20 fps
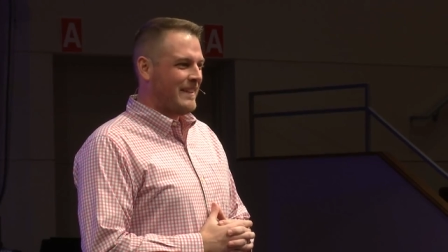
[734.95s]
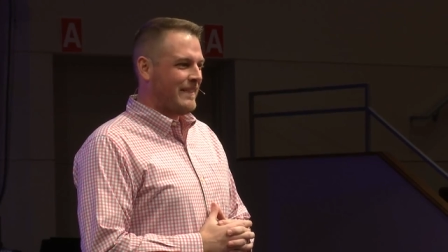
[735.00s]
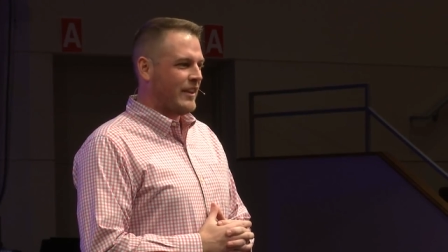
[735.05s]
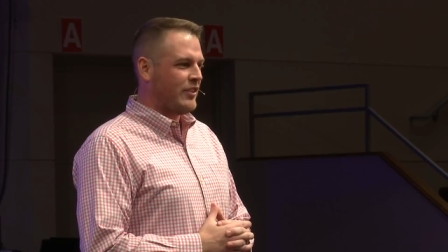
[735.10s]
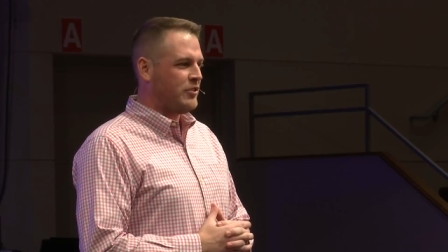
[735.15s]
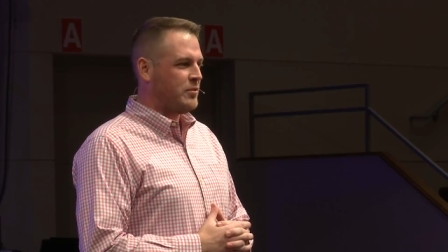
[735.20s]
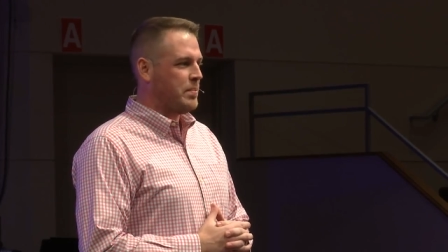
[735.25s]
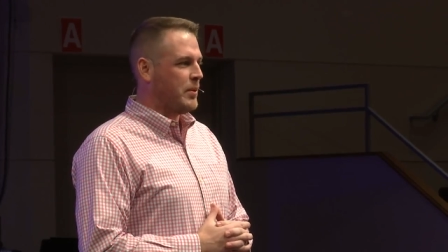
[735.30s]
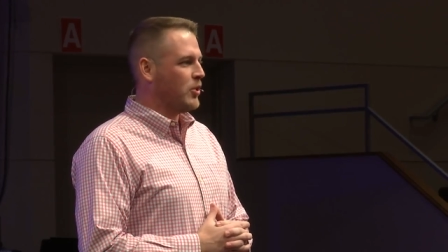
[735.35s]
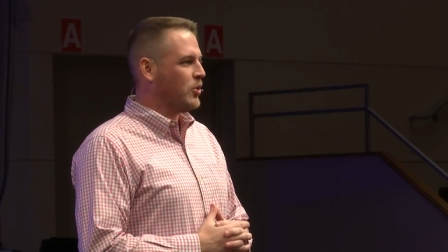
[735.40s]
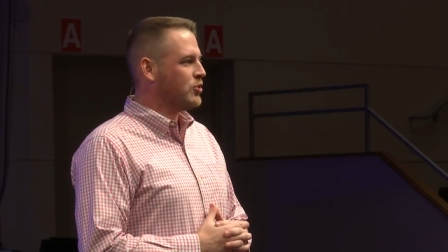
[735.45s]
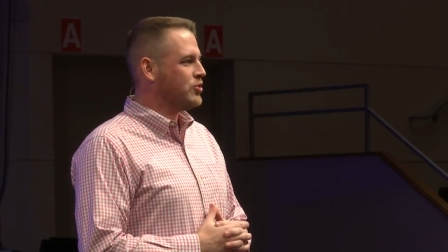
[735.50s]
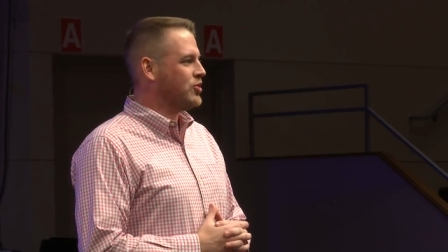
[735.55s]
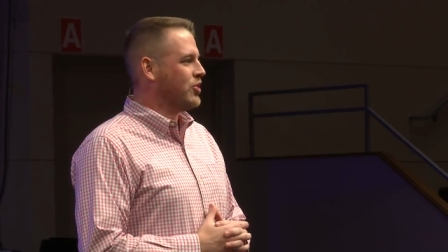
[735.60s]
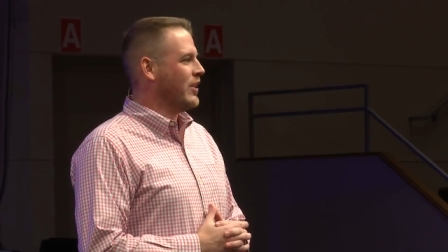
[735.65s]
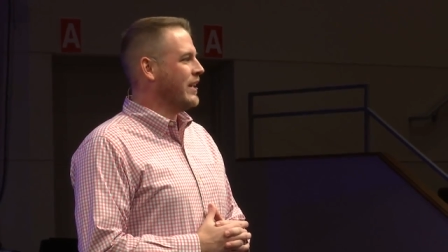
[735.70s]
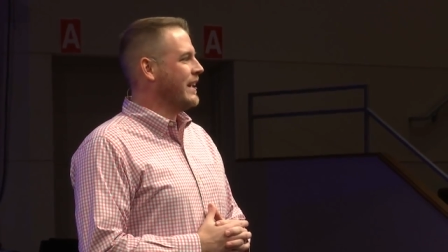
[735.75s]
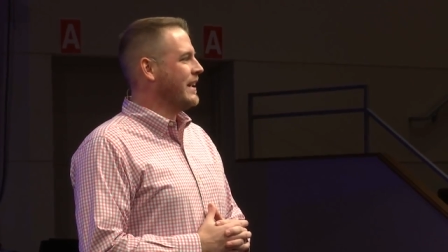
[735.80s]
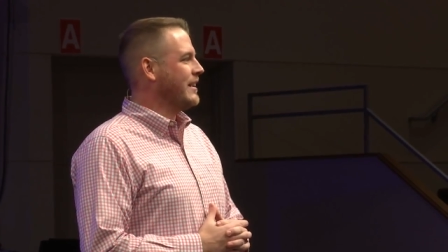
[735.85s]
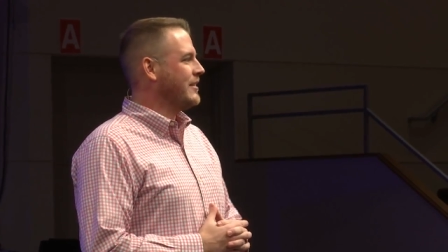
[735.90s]
They spilled
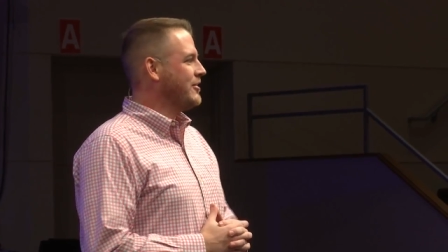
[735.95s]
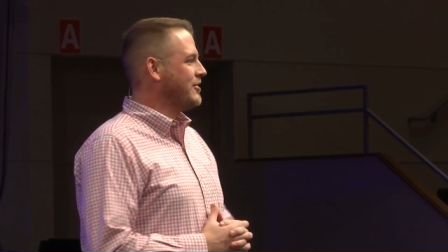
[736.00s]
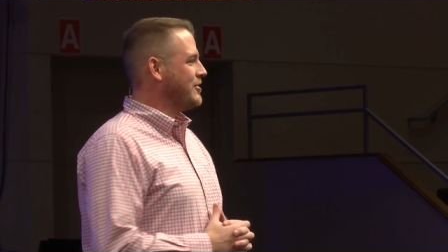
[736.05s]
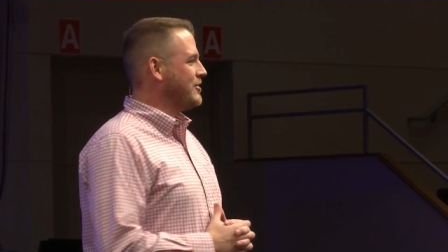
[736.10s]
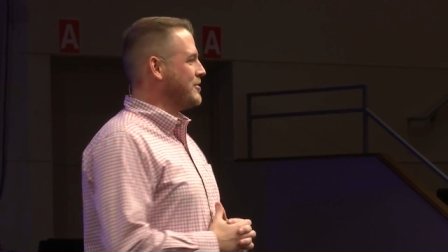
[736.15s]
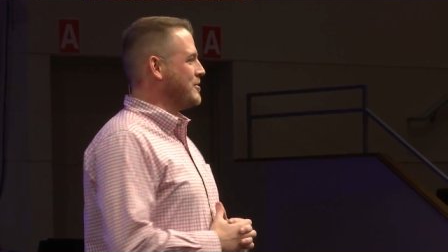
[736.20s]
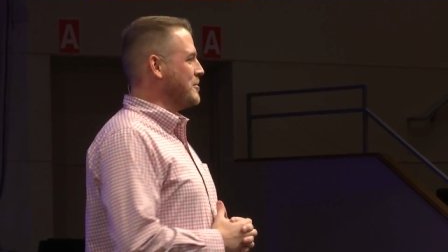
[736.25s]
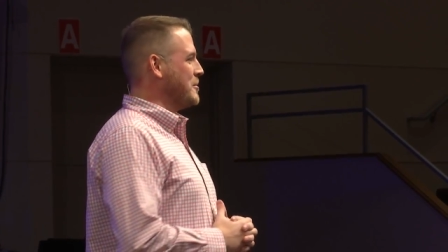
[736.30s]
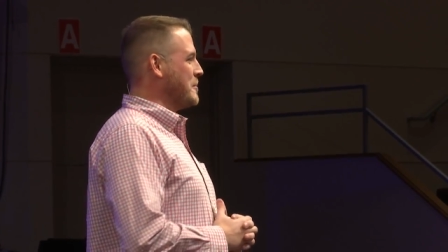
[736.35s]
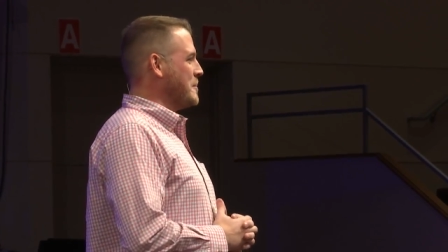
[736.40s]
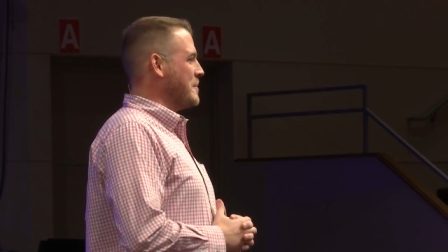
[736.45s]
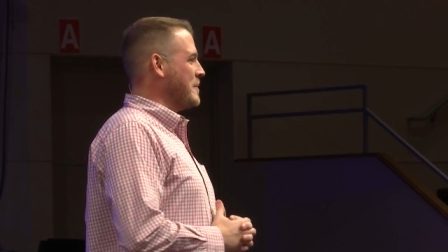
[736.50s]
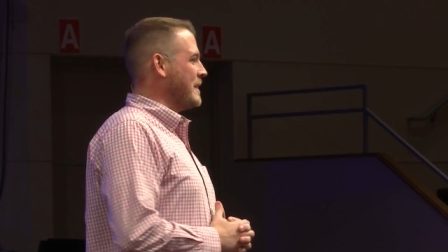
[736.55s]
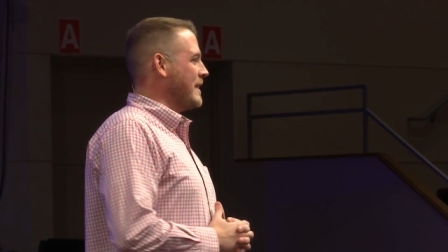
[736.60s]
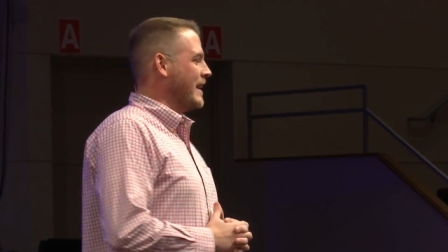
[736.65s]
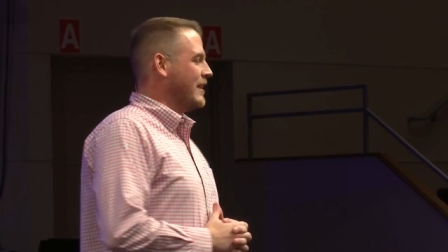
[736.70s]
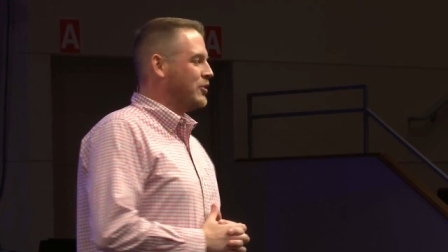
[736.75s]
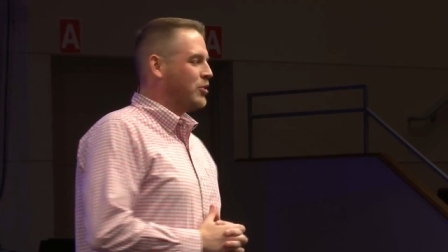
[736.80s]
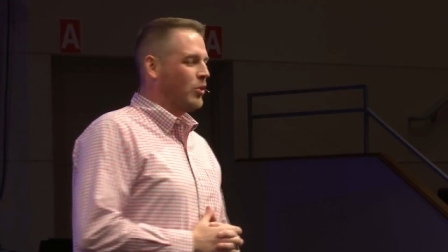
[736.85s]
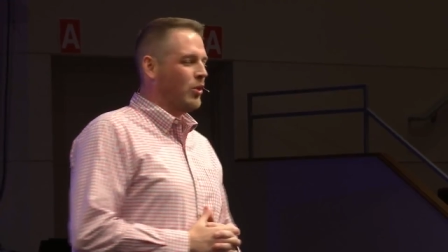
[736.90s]
drinks,
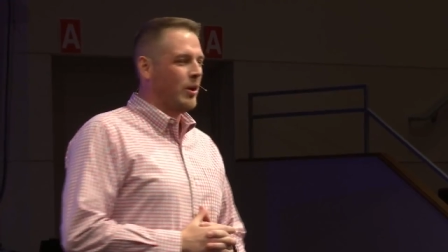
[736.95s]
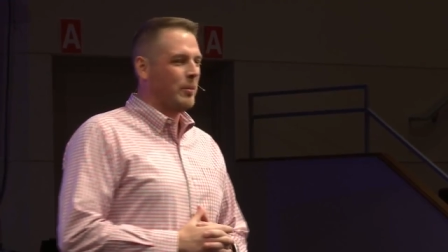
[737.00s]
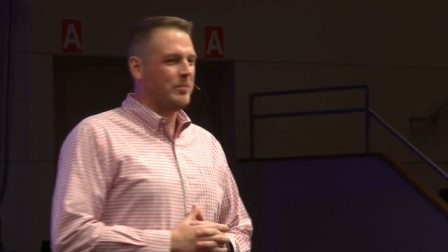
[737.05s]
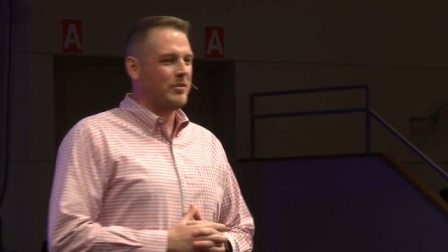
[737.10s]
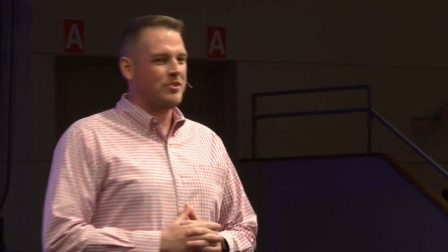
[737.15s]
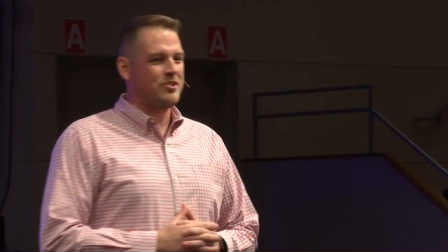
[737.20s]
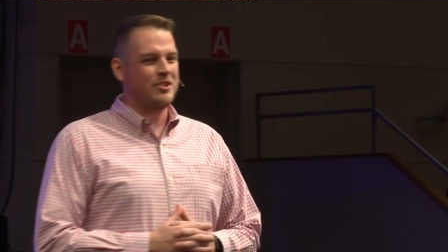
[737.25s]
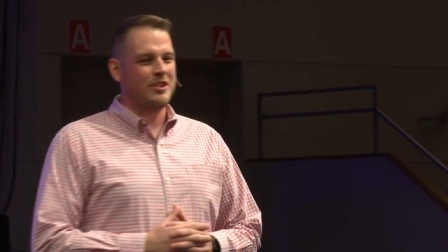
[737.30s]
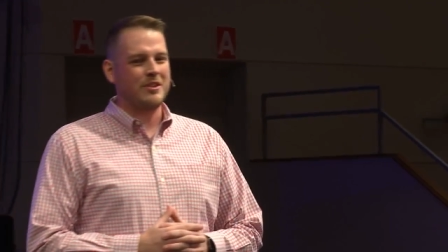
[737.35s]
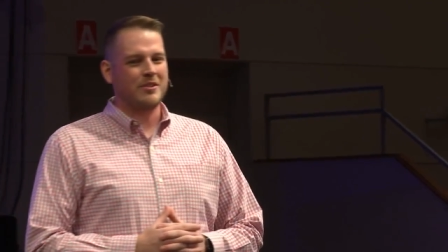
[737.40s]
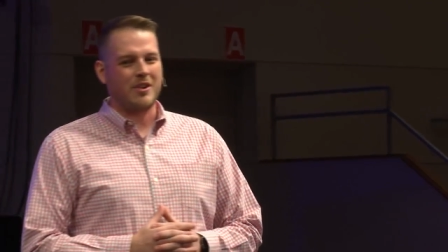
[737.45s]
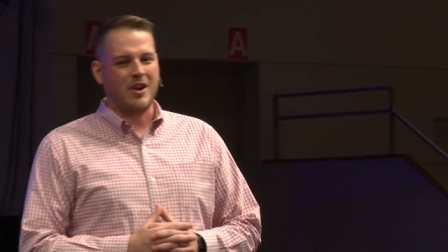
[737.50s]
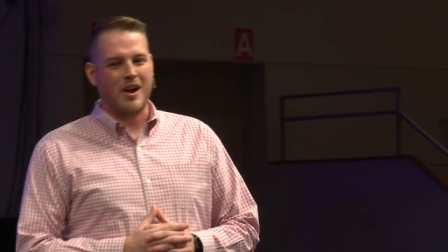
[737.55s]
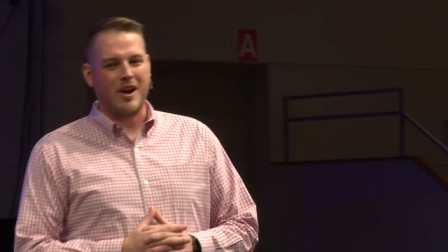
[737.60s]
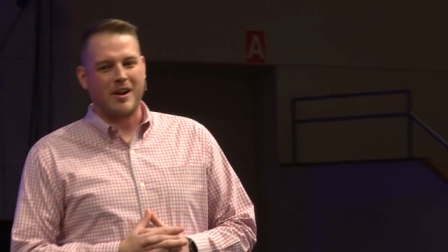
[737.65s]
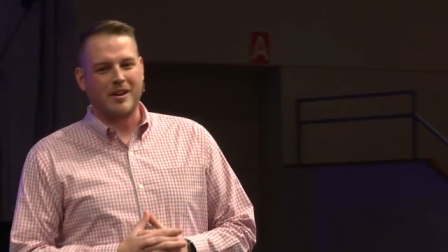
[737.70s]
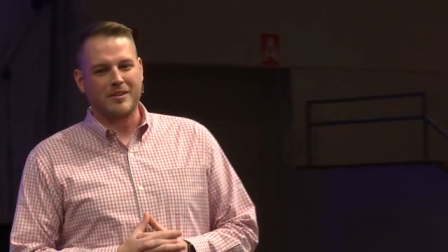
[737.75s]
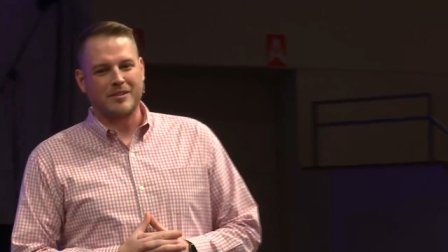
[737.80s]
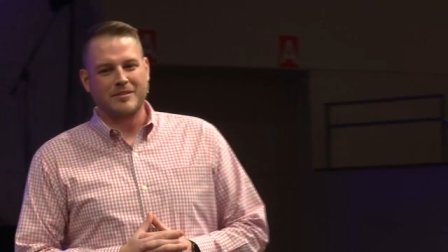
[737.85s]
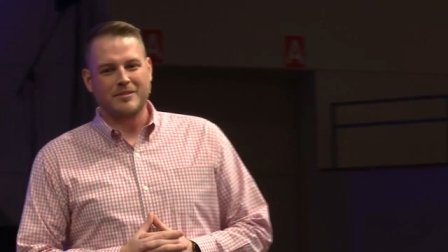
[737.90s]
they tore up the
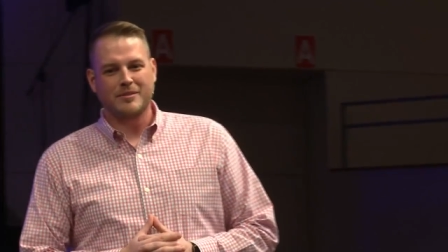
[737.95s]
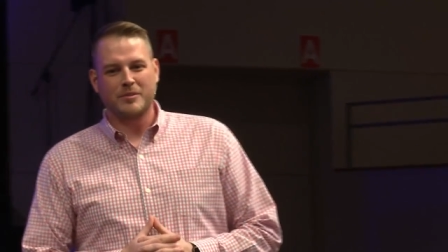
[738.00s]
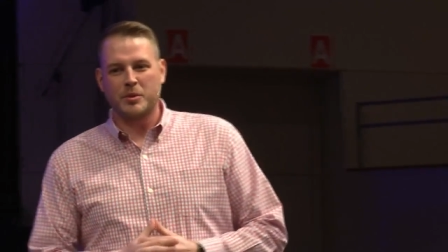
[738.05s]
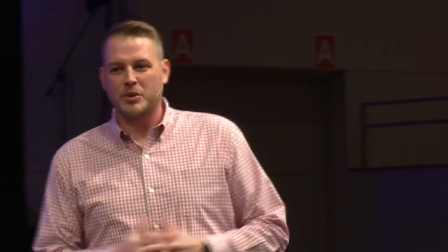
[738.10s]
sheetrock.